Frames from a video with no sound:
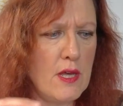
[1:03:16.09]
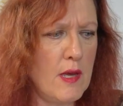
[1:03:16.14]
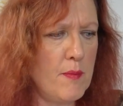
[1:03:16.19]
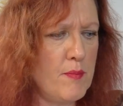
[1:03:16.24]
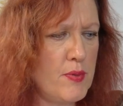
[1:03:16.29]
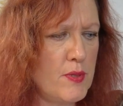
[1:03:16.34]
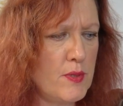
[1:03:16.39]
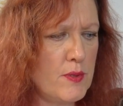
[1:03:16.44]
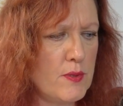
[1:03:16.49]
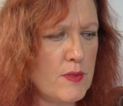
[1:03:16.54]
that I
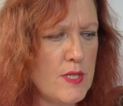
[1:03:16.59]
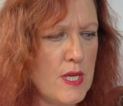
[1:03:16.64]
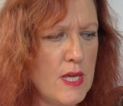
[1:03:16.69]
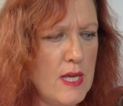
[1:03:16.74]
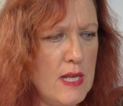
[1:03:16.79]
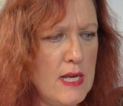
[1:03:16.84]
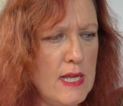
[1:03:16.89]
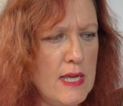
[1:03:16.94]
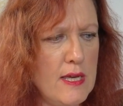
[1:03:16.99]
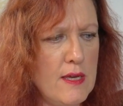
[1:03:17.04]
pulled
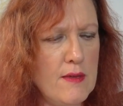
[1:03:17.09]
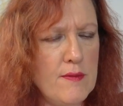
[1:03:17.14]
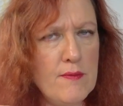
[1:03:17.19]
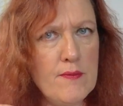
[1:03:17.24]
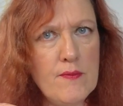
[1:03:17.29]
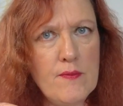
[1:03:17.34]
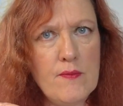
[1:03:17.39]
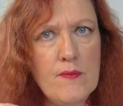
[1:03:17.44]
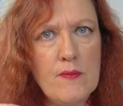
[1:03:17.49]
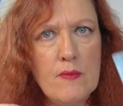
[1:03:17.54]
earlier.
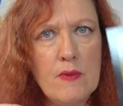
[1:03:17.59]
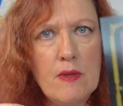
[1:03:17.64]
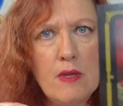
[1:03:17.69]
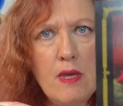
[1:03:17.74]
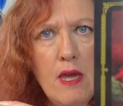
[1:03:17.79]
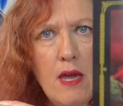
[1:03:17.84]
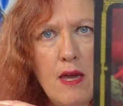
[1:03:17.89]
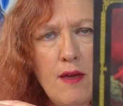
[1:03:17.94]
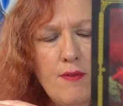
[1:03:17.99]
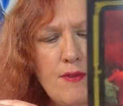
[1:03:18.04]

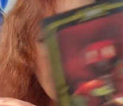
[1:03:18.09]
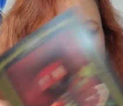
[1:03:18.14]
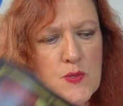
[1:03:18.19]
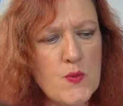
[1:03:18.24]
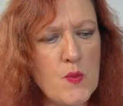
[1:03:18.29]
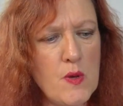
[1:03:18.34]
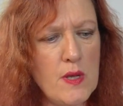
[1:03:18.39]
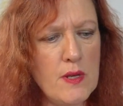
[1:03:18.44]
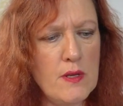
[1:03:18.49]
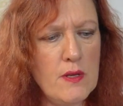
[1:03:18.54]
Yeah, this
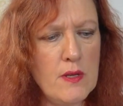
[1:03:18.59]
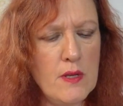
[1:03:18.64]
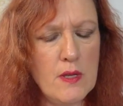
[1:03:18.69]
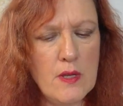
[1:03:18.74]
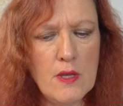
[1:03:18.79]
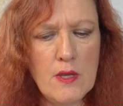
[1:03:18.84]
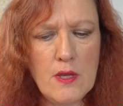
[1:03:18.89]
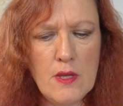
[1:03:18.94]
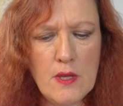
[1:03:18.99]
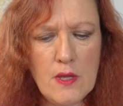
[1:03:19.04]
one.
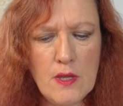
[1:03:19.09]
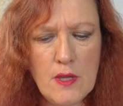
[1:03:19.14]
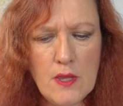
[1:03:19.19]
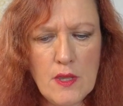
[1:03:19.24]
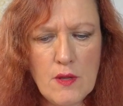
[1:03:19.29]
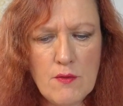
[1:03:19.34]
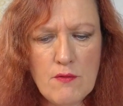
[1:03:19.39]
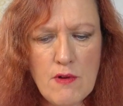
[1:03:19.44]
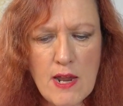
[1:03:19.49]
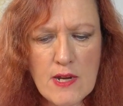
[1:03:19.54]

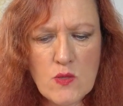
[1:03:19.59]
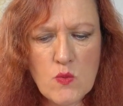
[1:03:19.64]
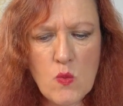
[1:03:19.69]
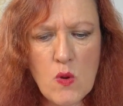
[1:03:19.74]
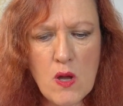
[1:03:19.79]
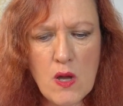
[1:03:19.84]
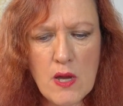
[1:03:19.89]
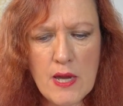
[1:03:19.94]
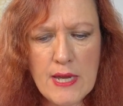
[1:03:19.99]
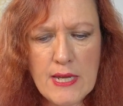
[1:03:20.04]
The red
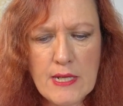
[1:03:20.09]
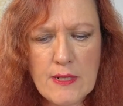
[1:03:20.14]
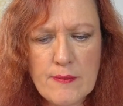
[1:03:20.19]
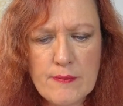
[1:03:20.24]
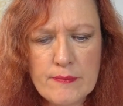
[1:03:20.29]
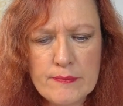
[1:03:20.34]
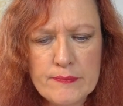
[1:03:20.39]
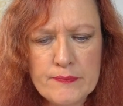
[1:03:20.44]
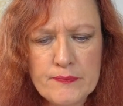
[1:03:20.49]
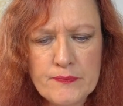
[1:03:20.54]
wine.